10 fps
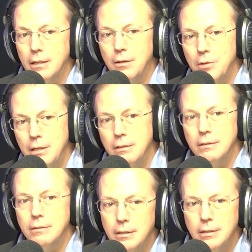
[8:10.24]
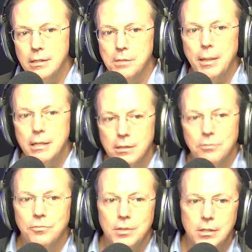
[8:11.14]
are in the
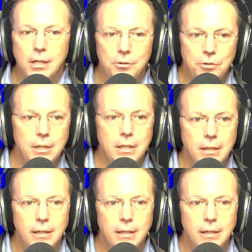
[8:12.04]
space of this country?